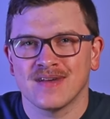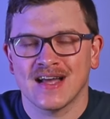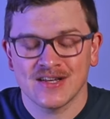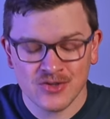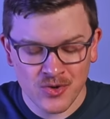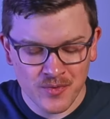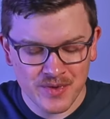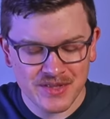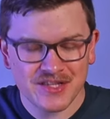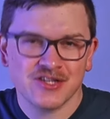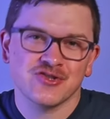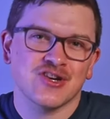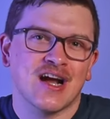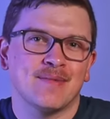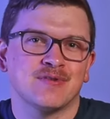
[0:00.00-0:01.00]
I don't want the
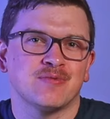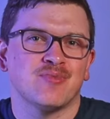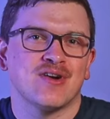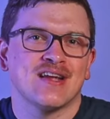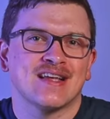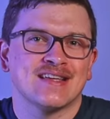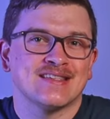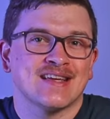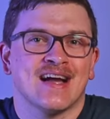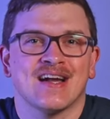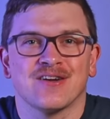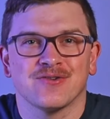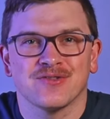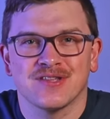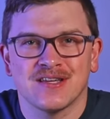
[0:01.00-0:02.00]
strap to break
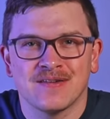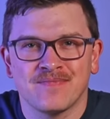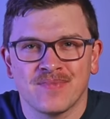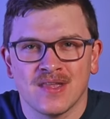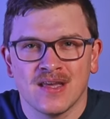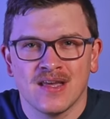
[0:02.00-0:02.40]
entirely.